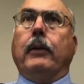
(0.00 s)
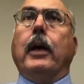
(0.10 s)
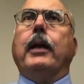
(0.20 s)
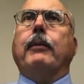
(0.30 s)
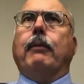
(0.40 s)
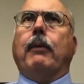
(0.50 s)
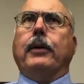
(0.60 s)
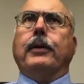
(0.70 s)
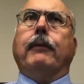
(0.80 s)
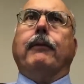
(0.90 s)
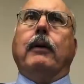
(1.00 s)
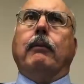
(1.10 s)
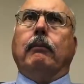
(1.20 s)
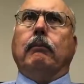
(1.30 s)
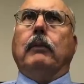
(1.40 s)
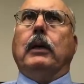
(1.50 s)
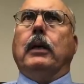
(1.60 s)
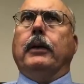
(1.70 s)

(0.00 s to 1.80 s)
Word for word: the Honeymoon project from uh,